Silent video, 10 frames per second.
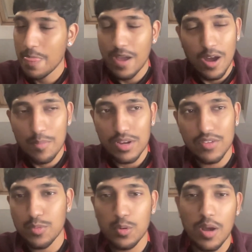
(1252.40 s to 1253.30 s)

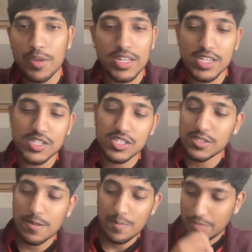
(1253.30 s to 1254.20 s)
Unbelievable. I mean, he's
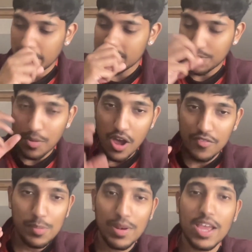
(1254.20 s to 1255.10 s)
a
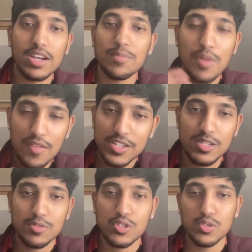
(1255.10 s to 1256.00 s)
perfect player, perfect
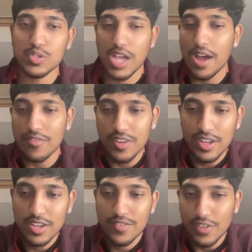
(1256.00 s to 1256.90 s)
substitute to have
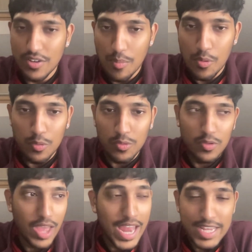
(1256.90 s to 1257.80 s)
for Liverpool.
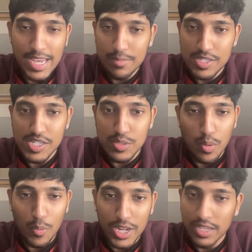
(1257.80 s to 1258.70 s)
Any game this season
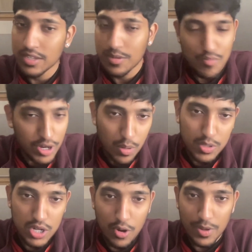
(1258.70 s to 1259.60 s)
when winning, bring on
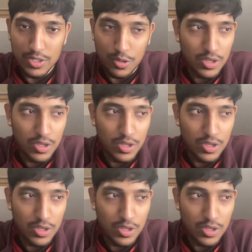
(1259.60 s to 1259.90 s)
Wataru Endo.